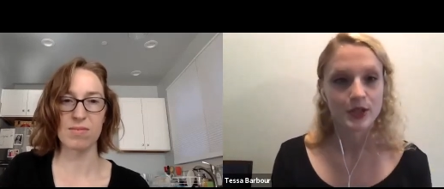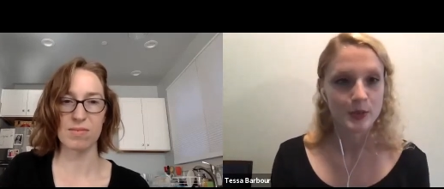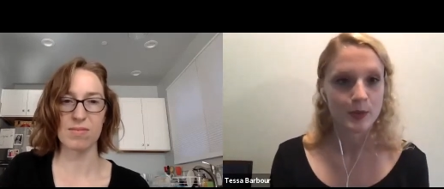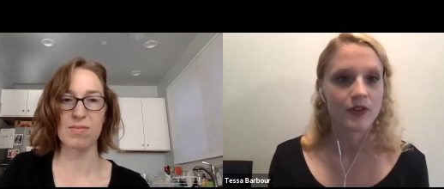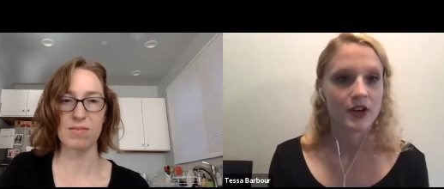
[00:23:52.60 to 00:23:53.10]

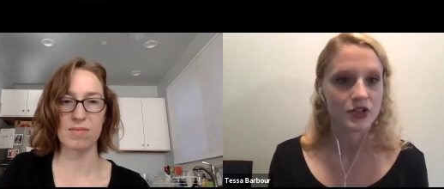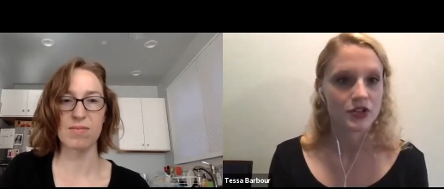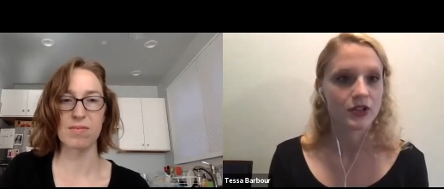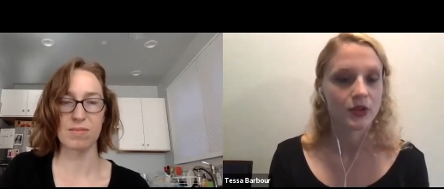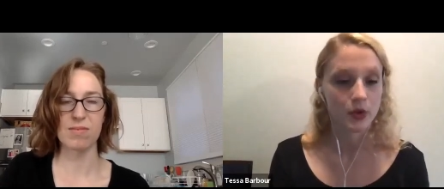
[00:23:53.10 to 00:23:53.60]
Speaker 1: a
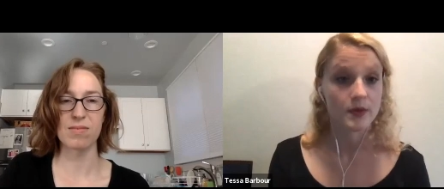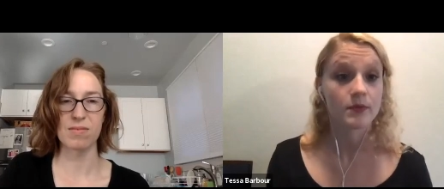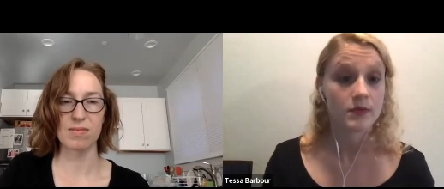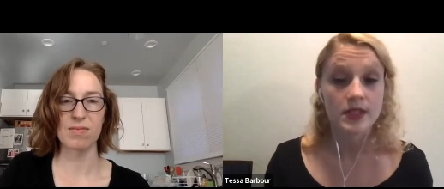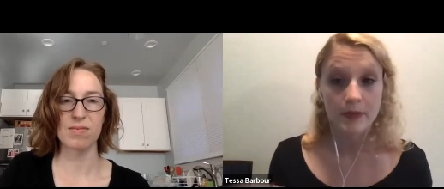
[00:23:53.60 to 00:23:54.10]
professional or
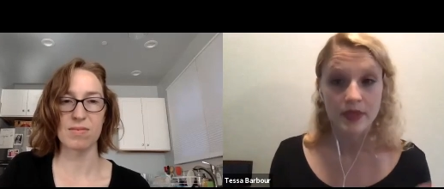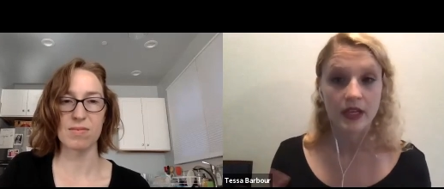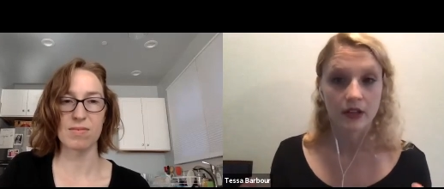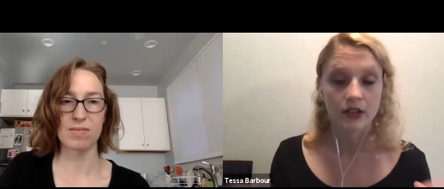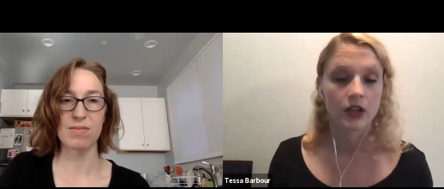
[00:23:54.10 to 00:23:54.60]

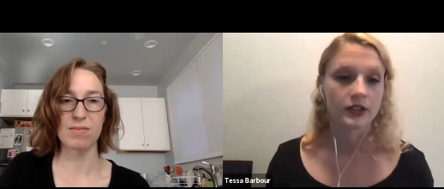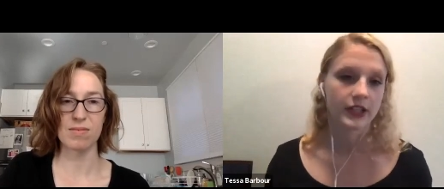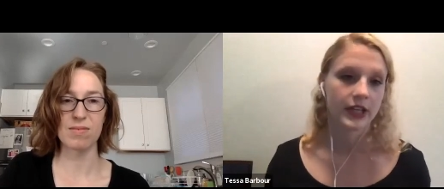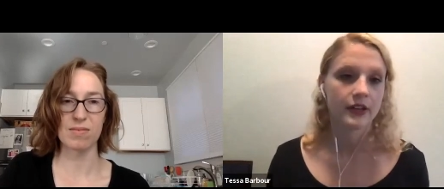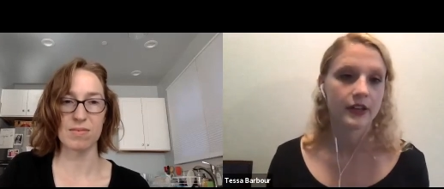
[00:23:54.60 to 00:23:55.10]
something along the
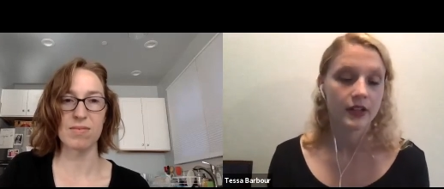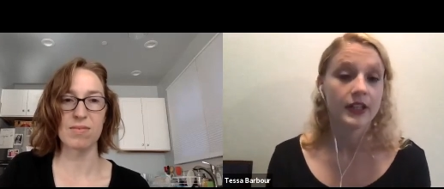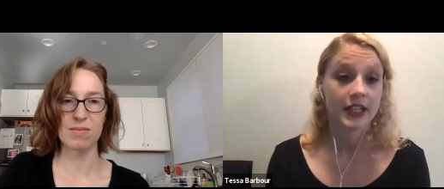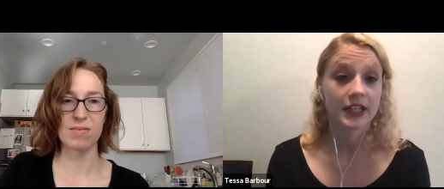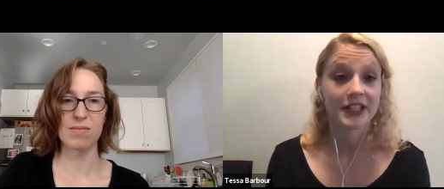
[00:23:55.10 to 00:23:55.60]

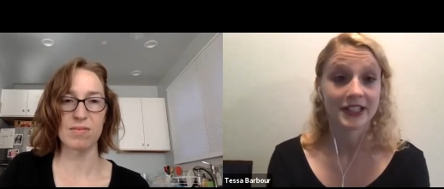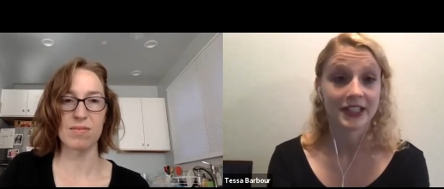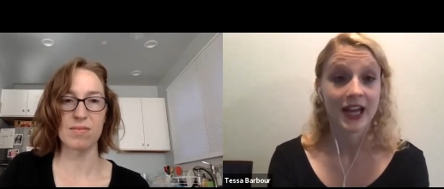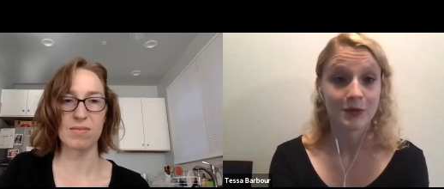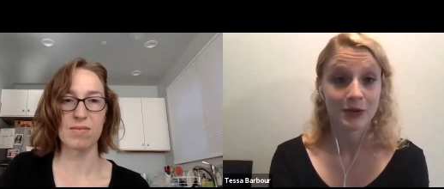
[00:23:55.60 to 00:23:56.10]
Kylián
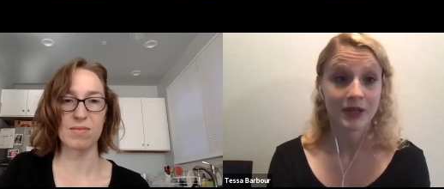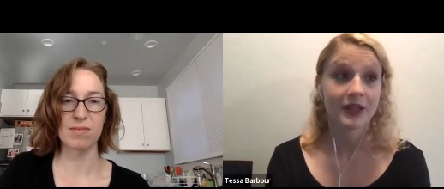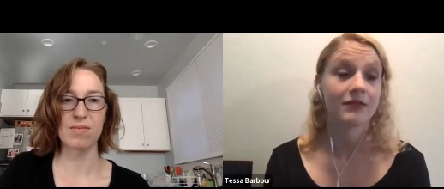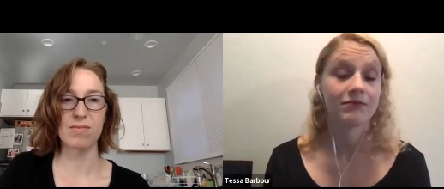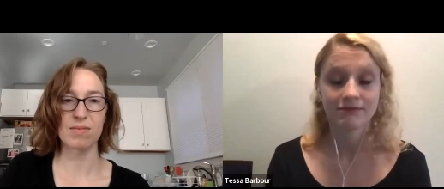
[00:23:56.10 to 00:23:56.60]
line would
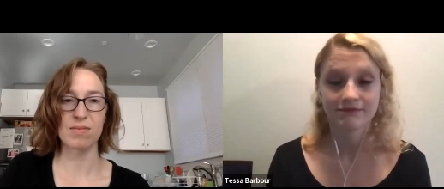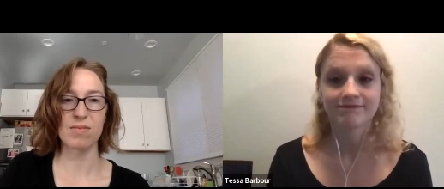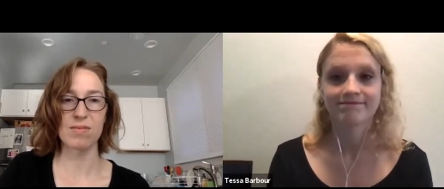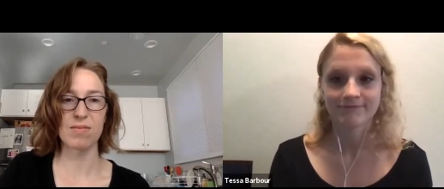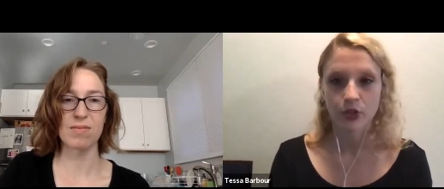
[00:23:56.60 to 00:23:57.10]
be
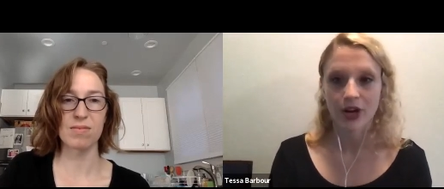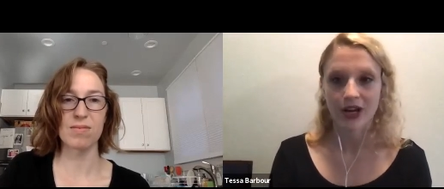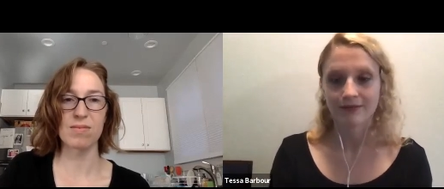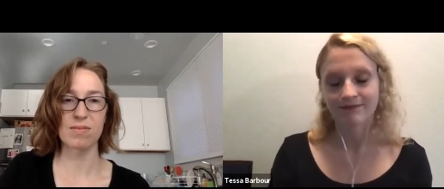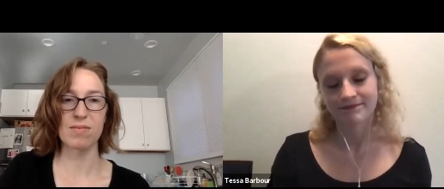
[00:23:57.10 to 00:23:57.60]
great.
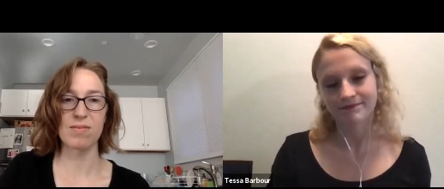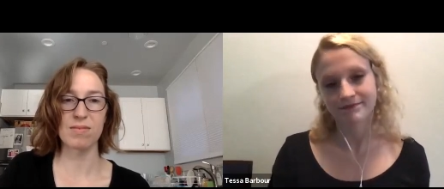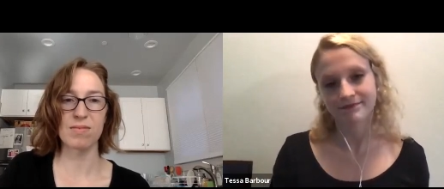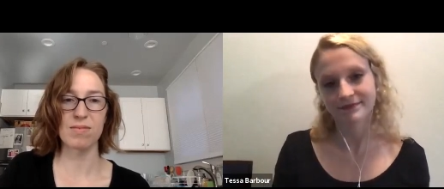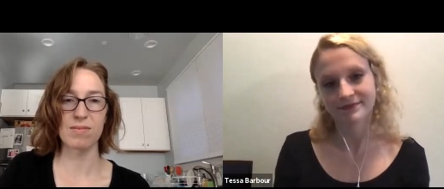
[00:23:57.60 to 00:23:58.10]

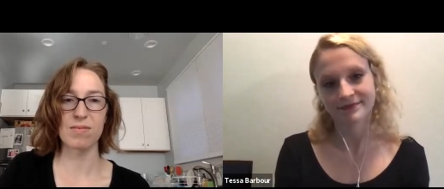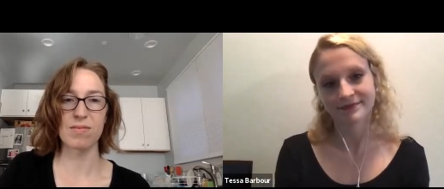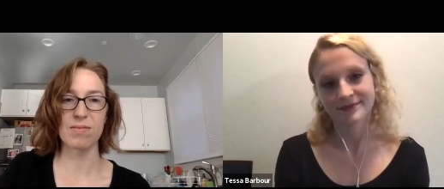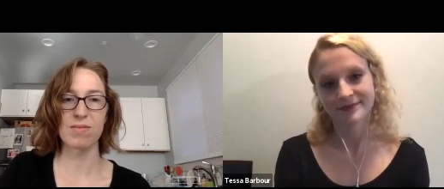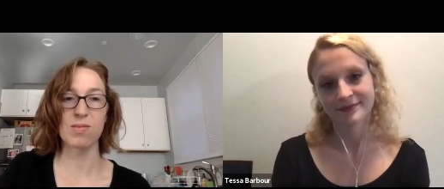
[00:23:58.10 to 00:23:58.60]

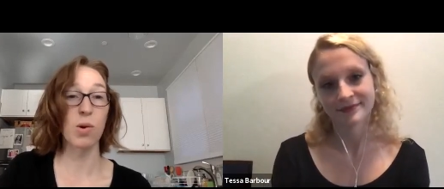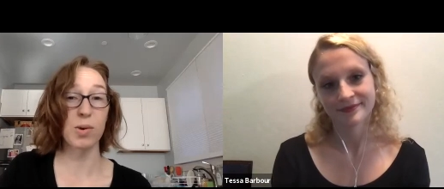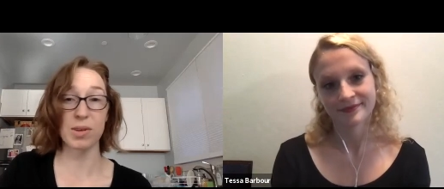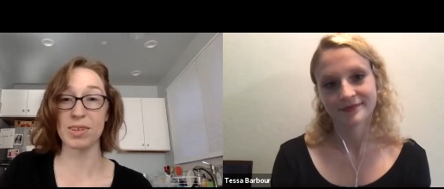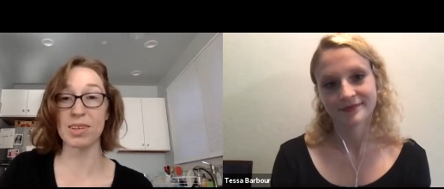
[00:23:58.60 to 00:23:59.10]

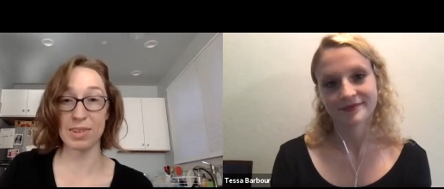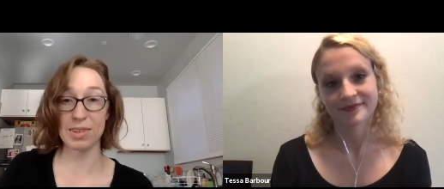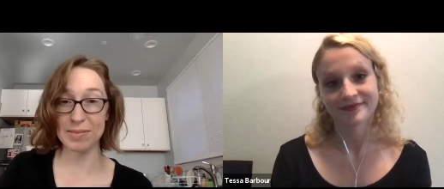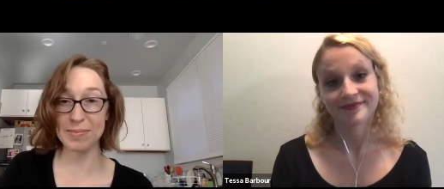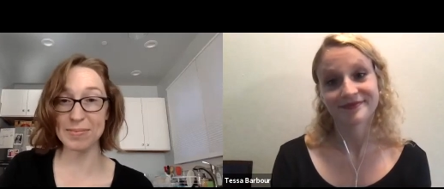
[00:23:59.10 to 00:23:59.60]
Speaker 2: Totally
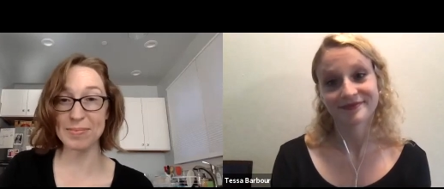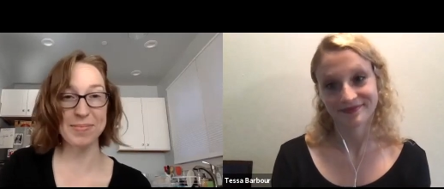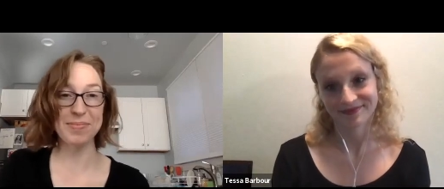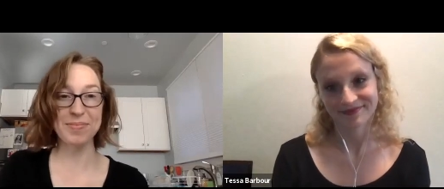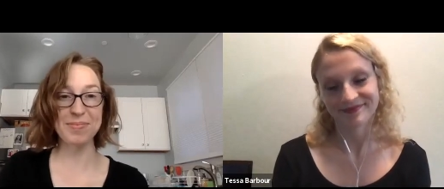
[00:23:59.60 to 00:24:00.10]
agree.
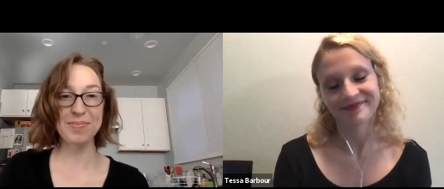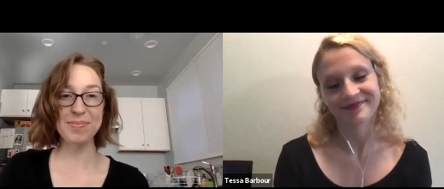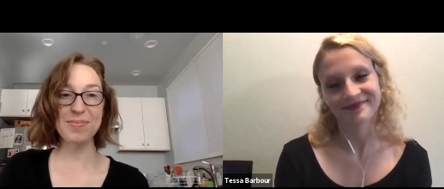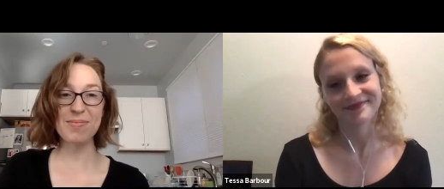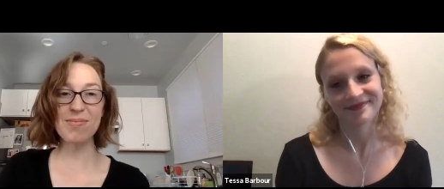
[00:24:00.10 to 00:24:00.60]
Speaker 1: Well,
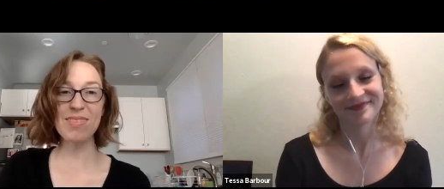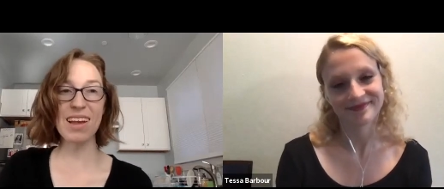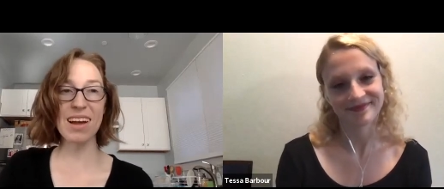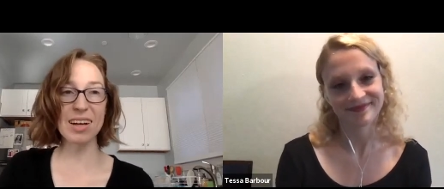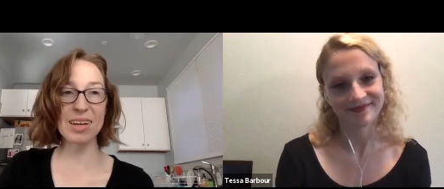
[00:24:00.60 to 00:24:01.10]

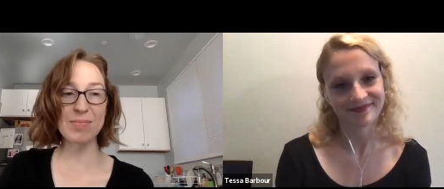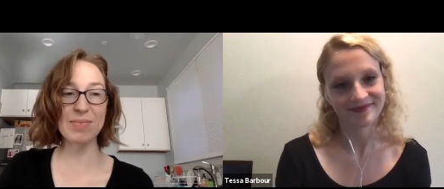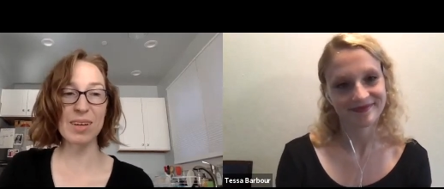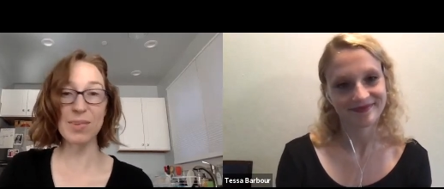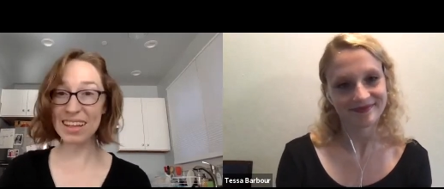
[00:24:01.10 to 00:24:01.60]

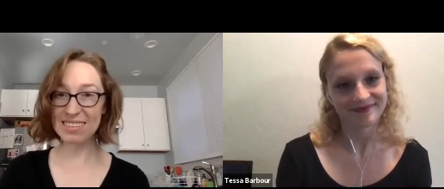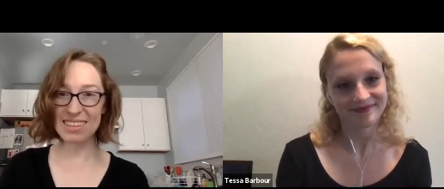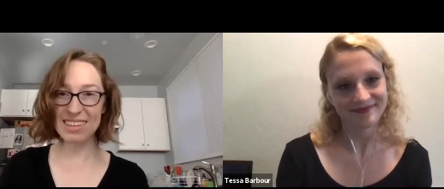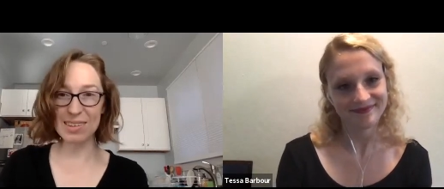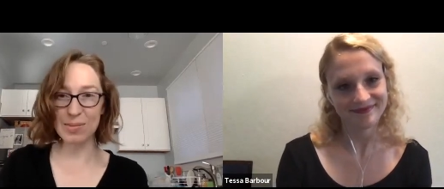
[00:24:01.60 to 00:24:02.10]

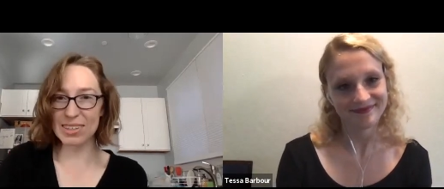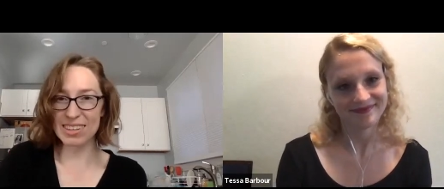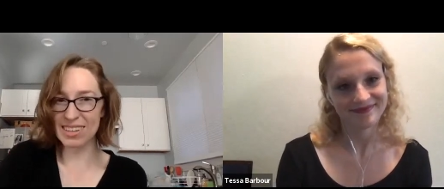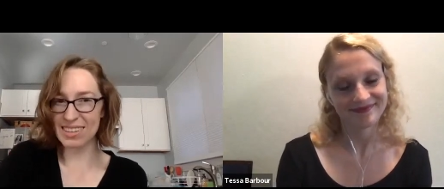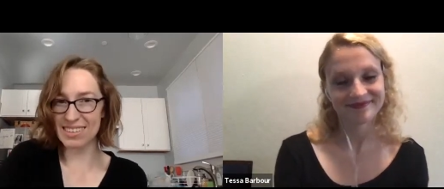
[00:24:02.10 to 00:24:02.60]
Speaker 2: that's it. We're
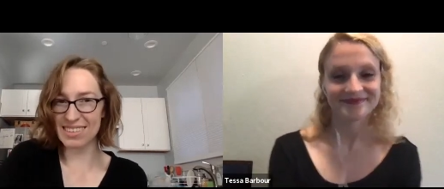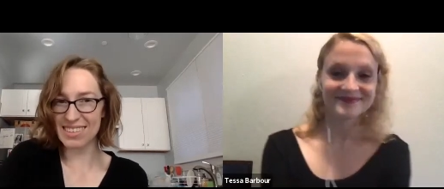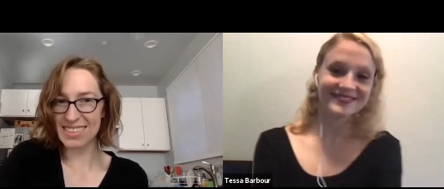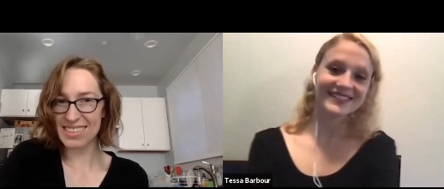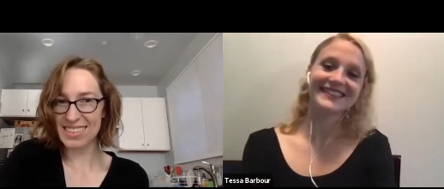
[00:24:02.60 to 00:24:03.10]
done.
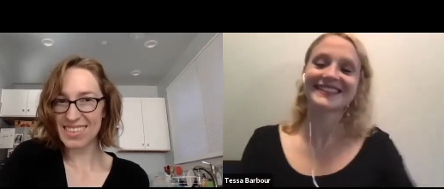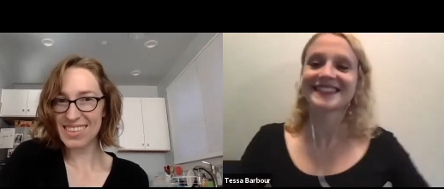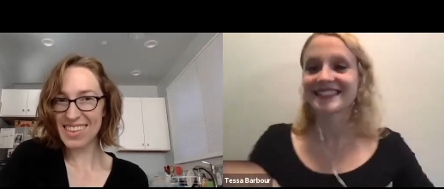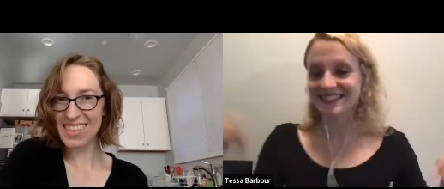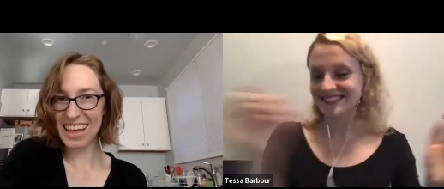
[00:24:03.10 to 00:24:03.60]

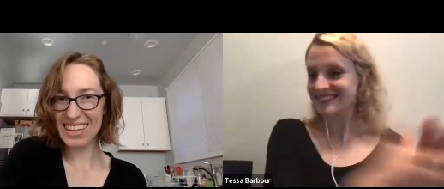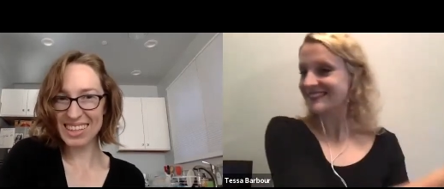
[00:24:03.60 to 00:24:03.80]
Thank